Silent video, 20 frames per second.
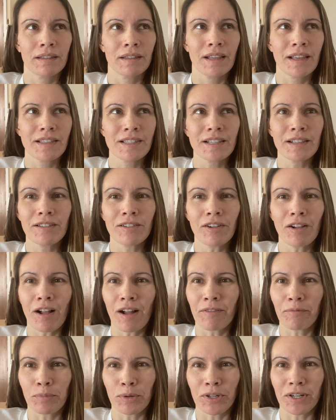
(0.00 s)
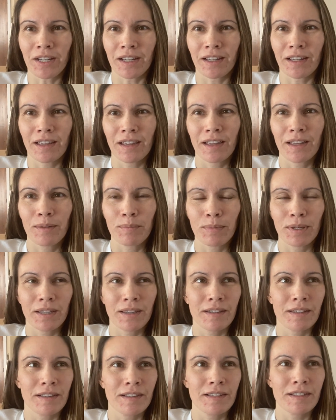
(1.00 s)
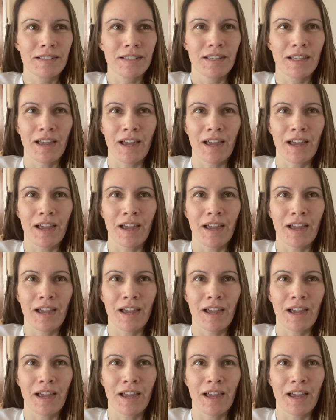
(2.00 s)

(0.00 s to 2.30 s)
it's a little off-putting because